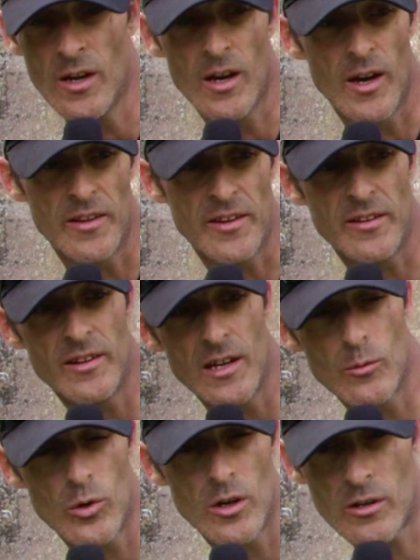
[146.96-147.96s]
And then
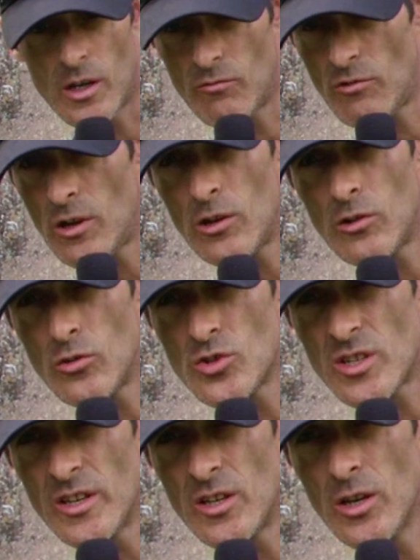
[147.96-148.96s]
they're working right
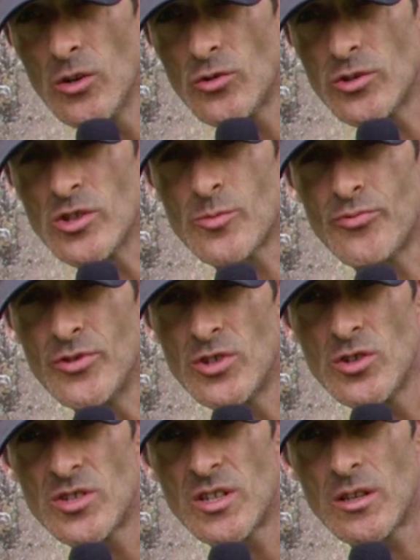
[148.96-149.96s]
alongside hoaxers,
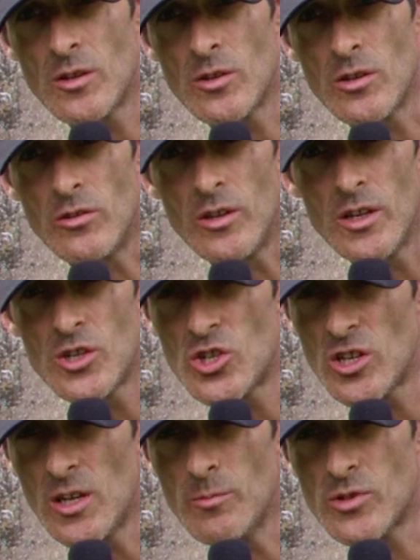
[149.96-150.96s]
producing nice
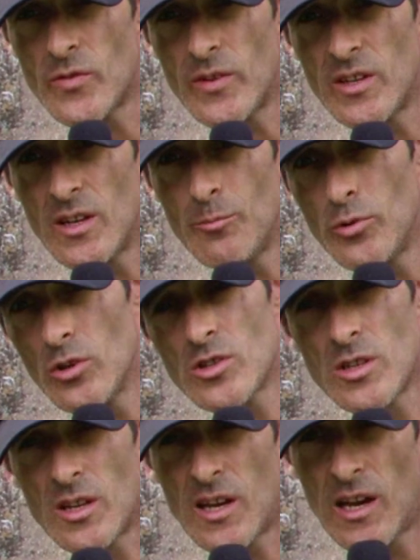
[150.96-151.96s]
shapes for their
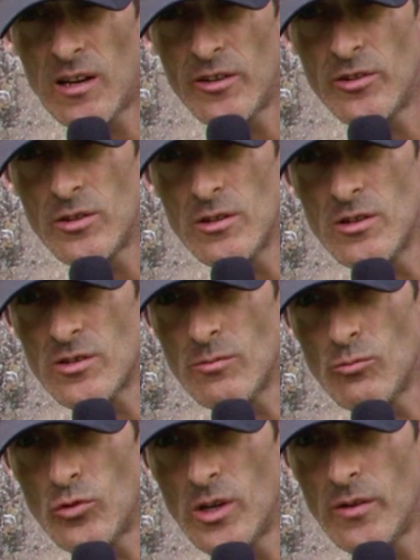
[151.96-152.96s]
books and calendars
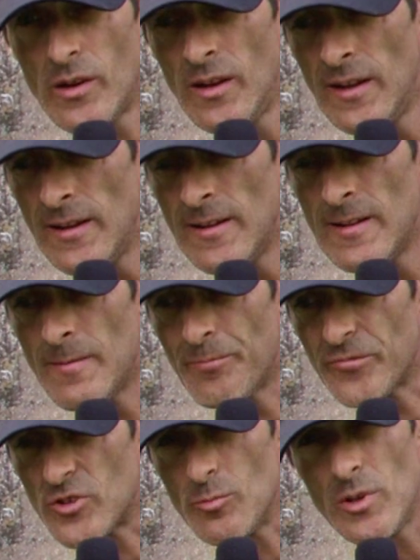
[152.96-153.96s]
and whatever.
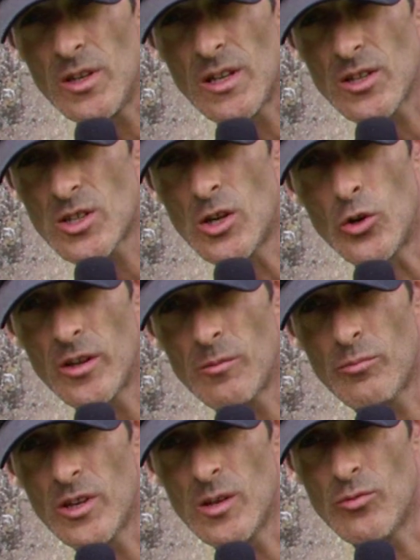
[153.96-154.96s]
To me, that's
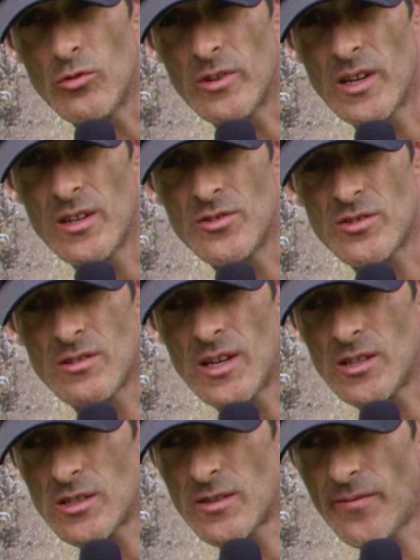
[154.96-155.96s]
conning people.
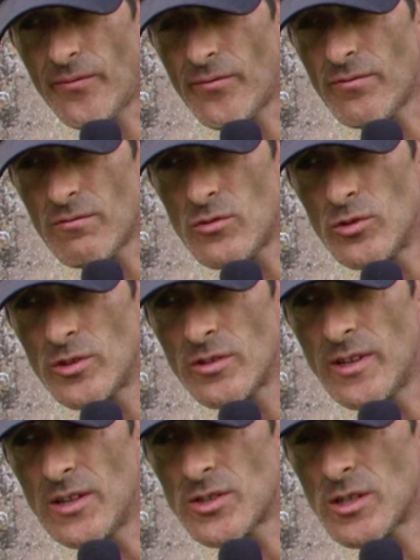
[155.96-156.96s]
That's fraud.
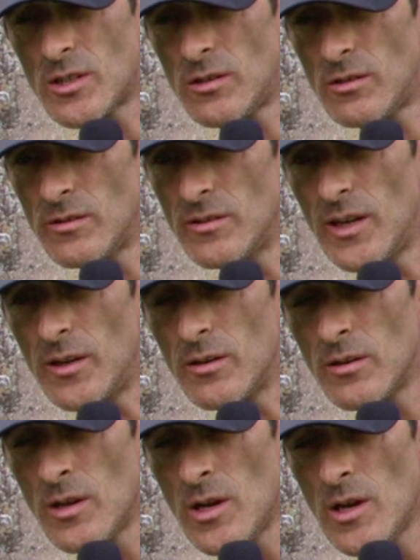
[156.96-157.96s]
That's a con.
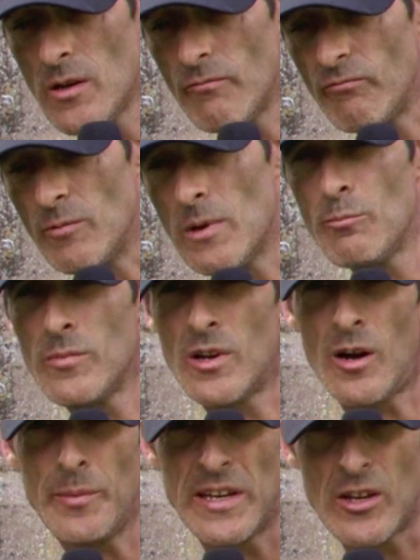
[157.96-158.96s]
And remember,
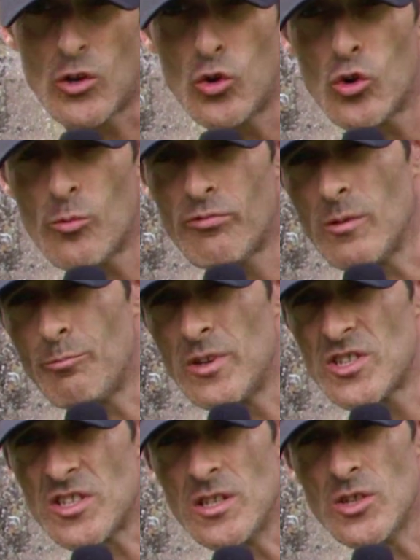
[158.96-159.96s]
I mean, in corporate
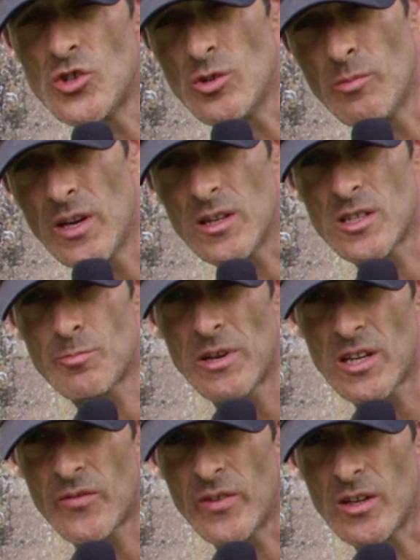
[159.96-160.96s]
business, you may
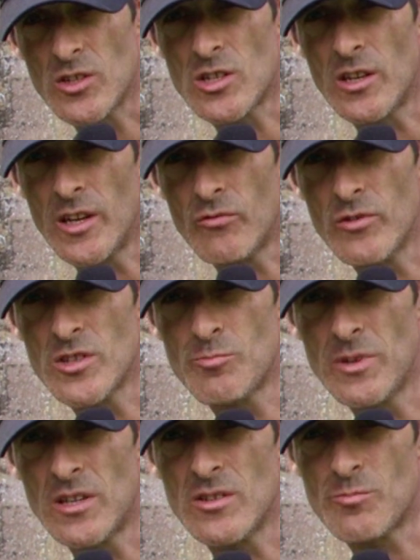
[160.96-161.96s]
expect things like this
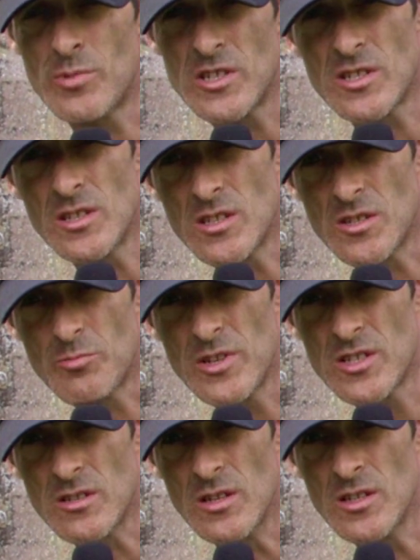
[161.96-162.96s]
because business is
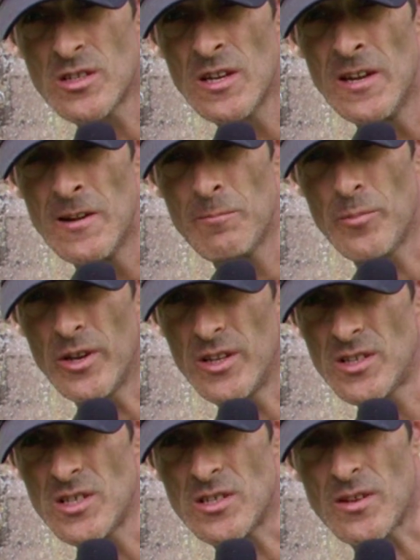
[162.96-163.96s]
business, but
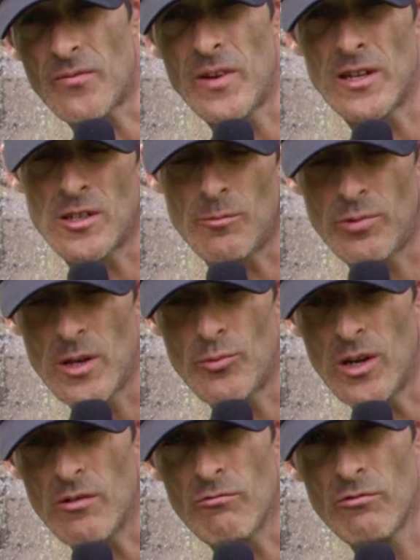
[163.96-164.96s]
this is affecting
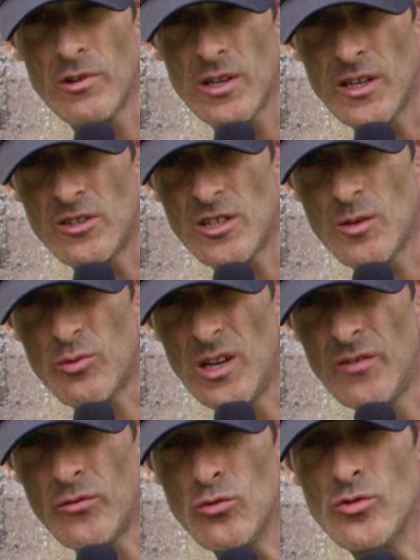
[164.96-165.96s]
people at really deep
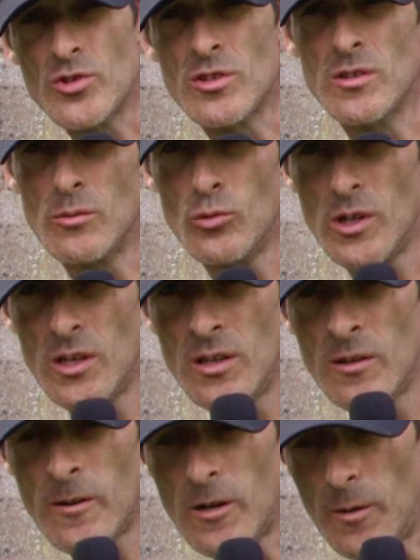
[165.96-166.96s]
levels. You know,
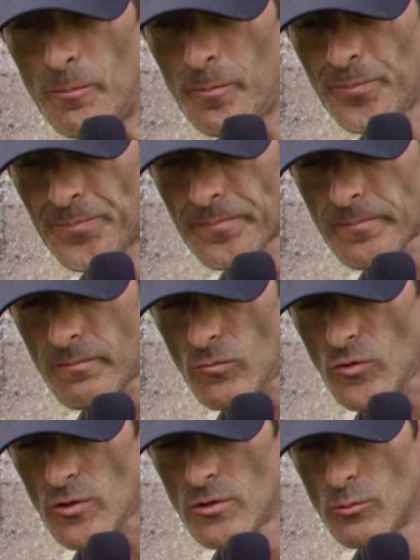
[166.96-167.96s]
with
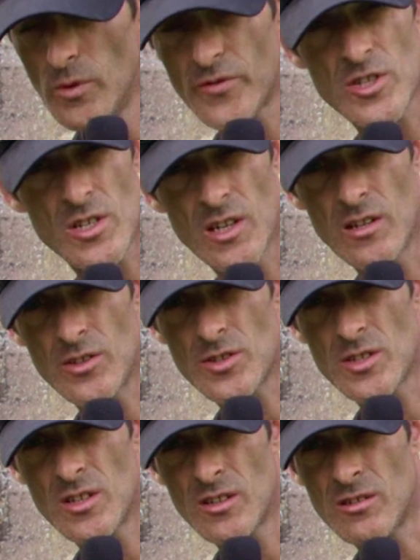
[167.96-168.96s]
the silent
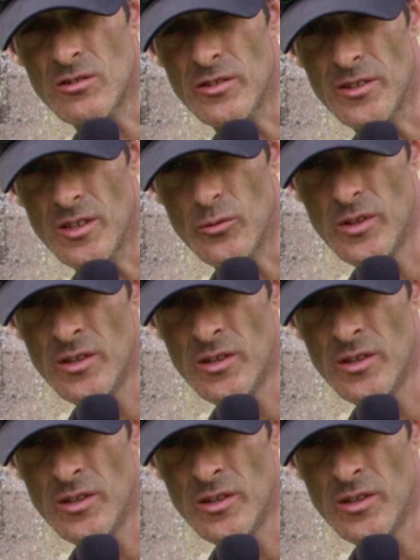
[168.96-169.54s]
circle, you know,